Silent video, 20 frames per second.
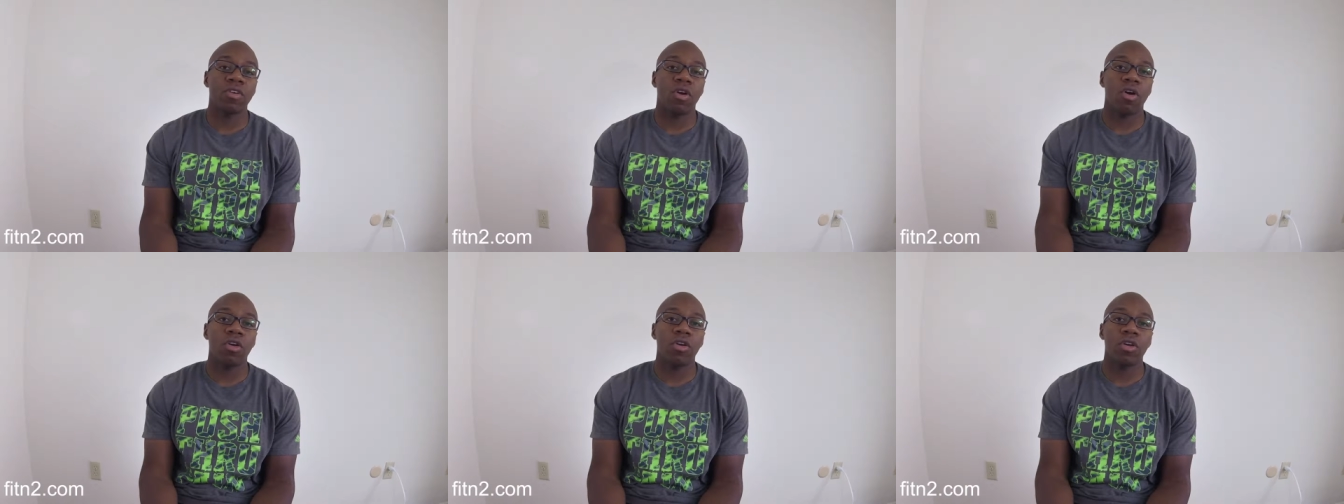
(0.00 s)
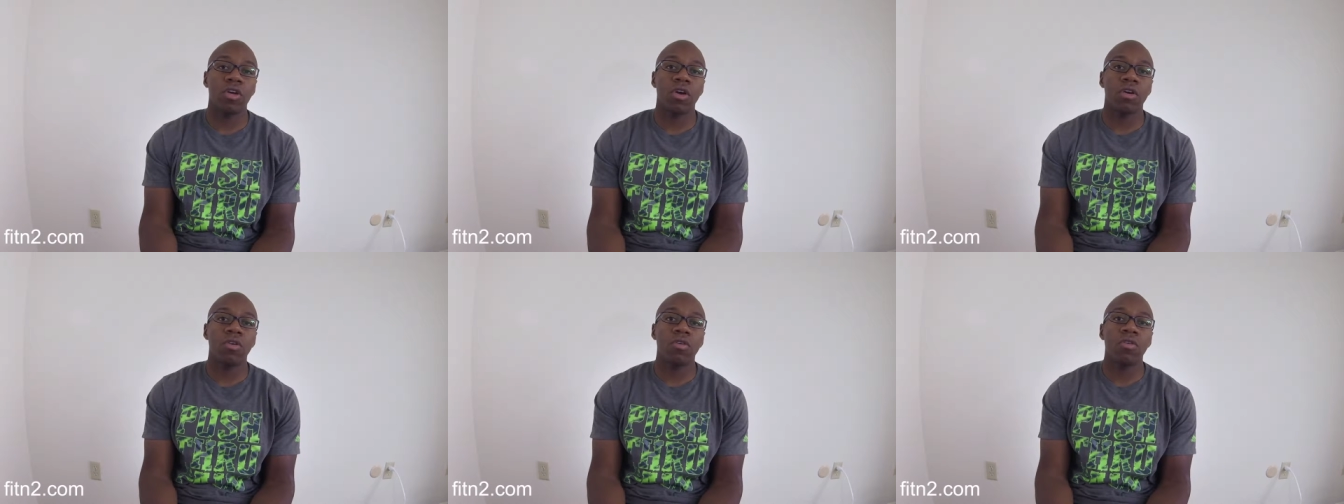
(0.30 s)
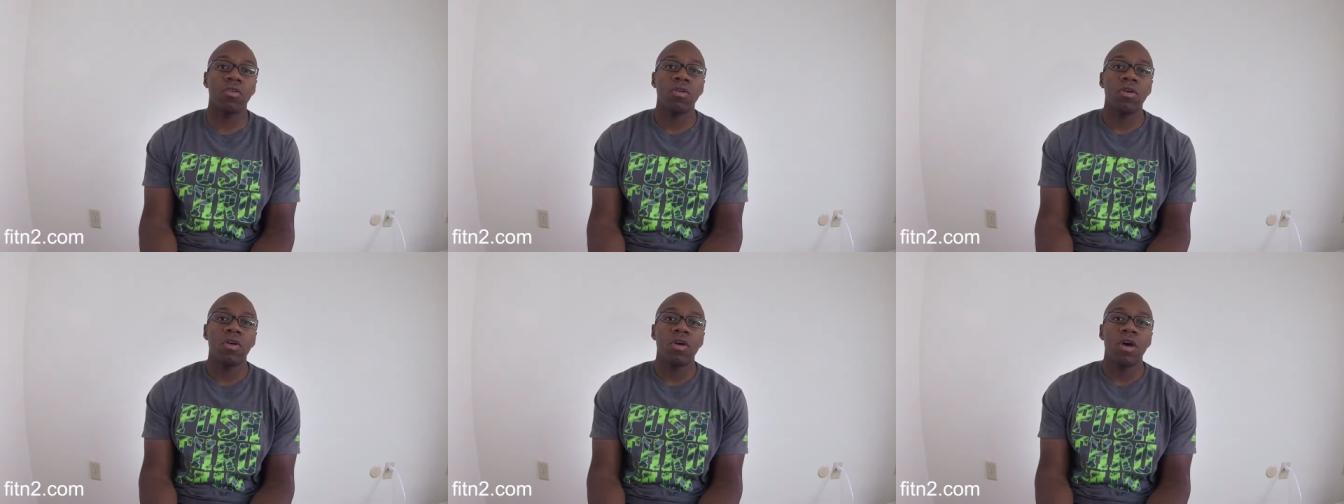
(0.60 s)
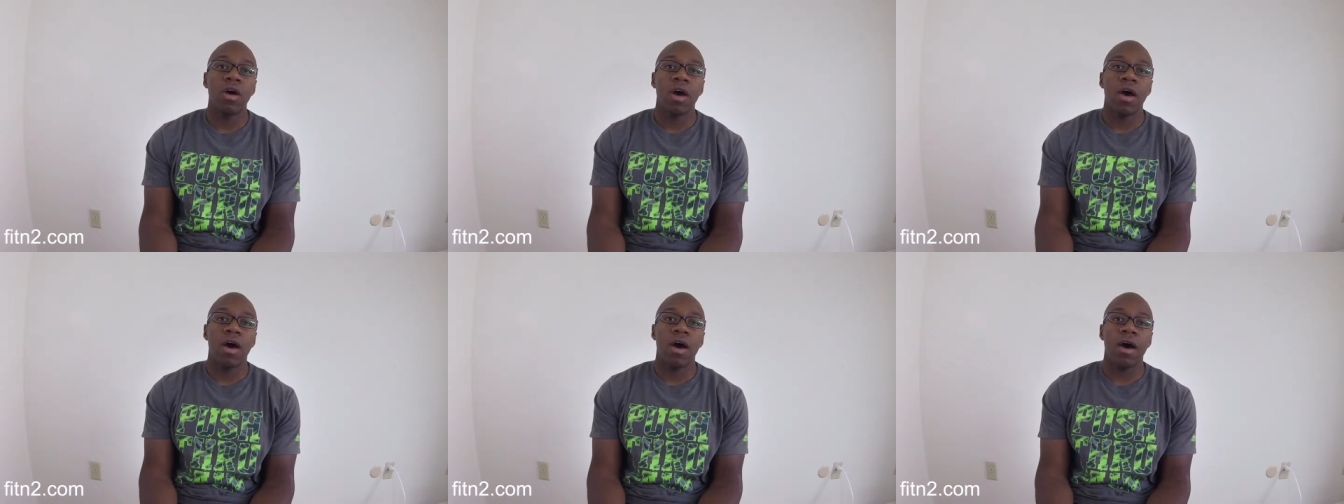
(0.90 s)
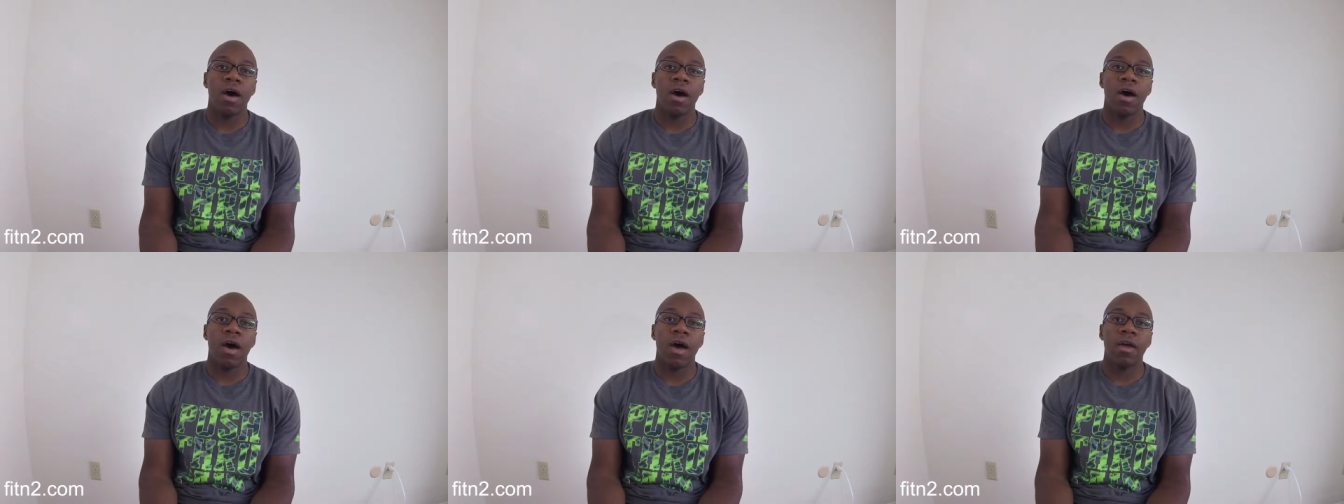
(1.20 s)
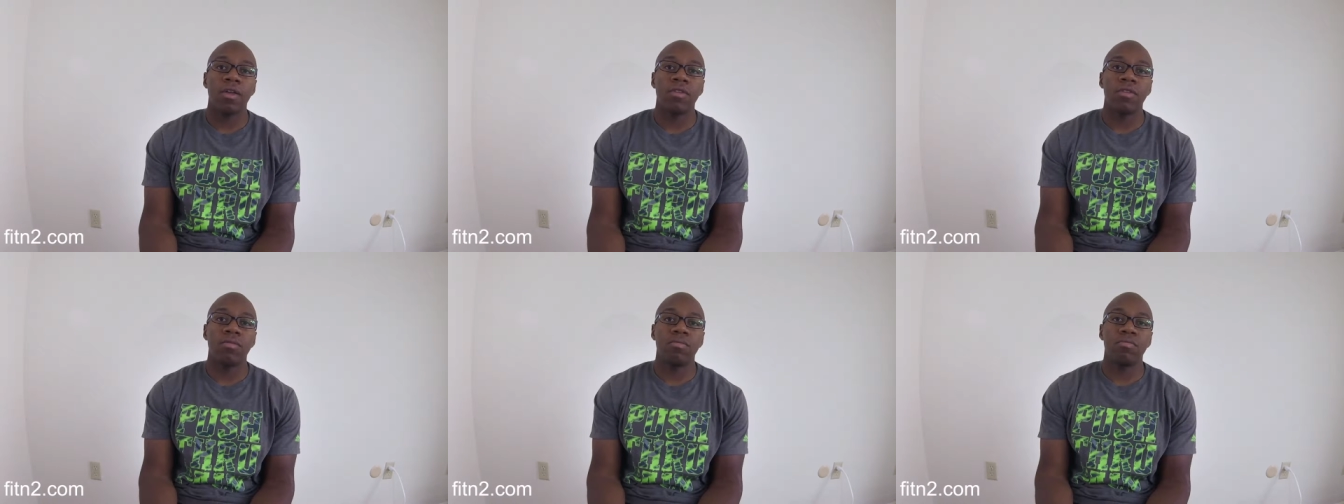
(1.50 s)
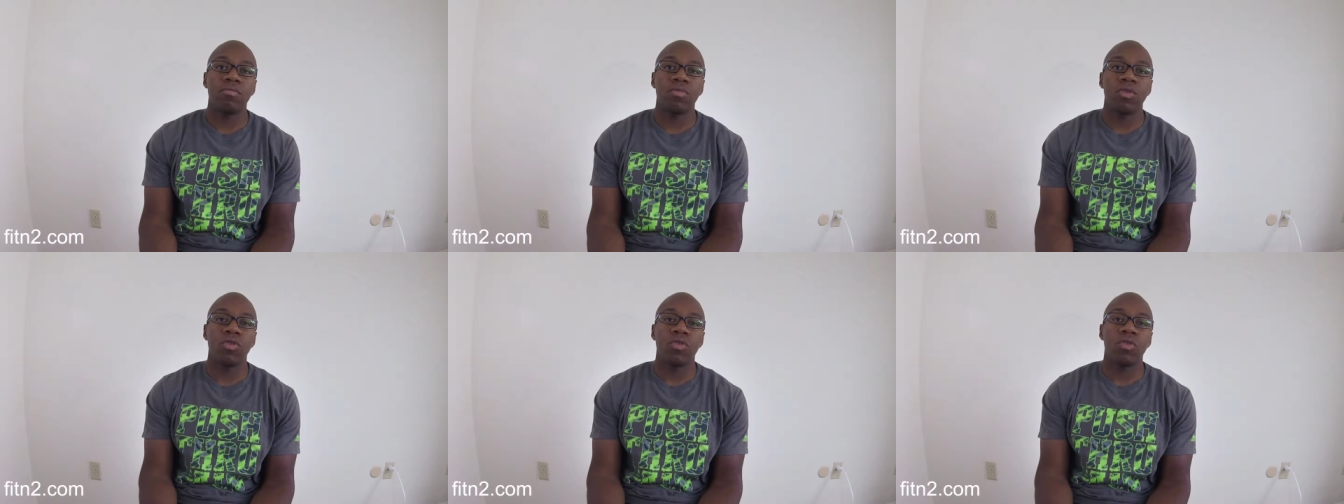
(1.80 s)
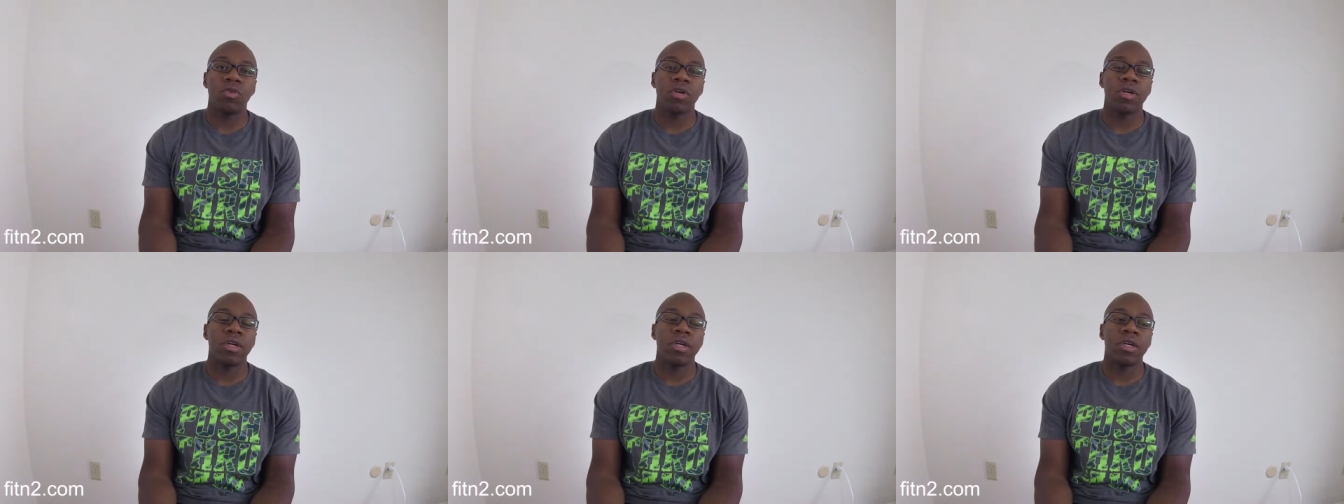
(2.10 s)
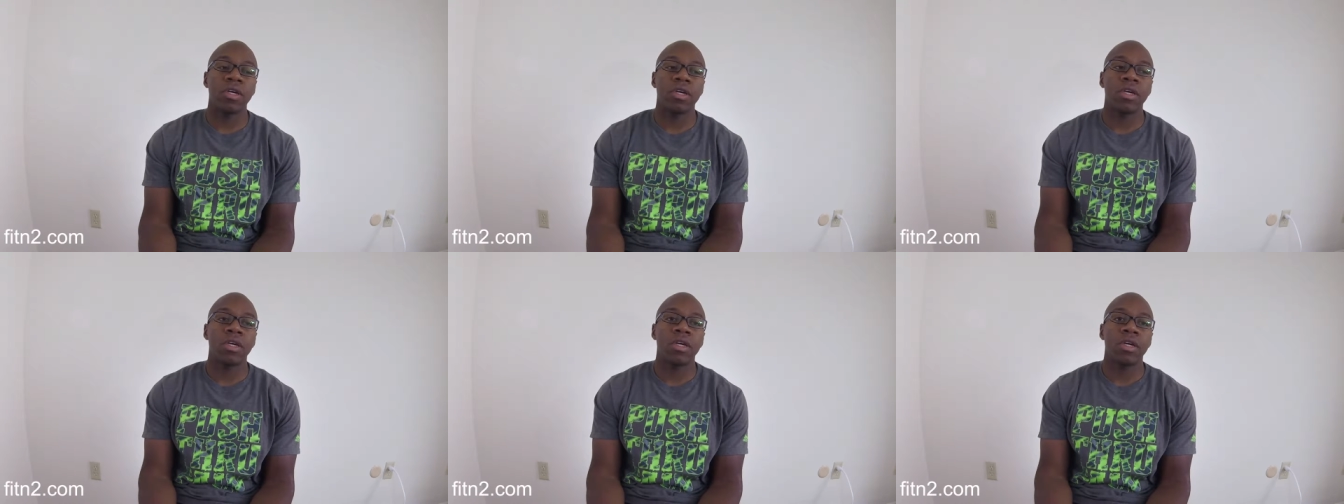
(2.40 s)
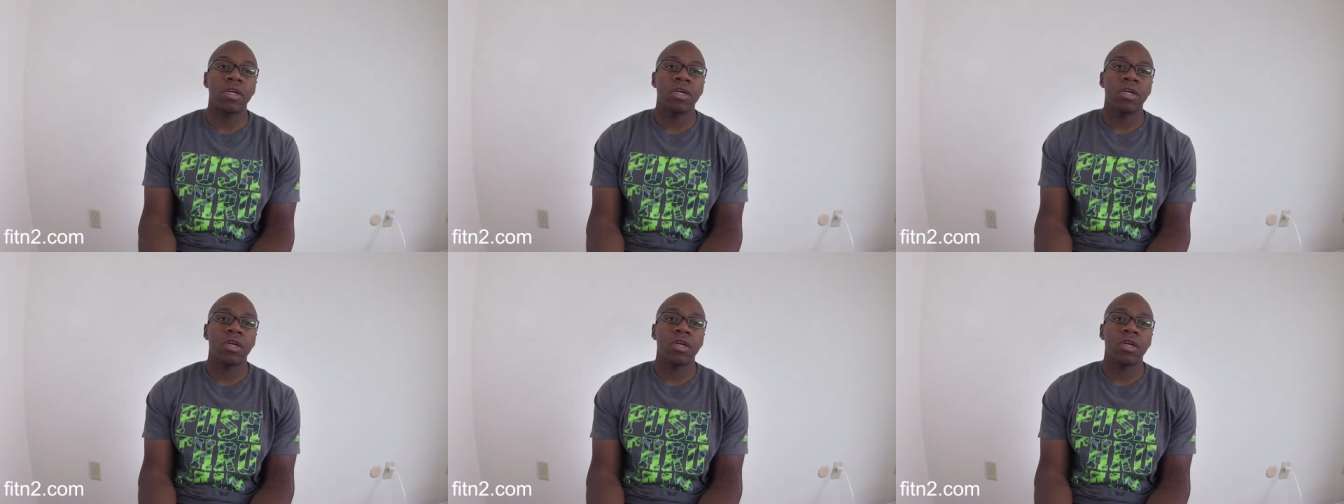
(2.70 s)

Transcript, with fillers: of cardio. Uh, I'm doing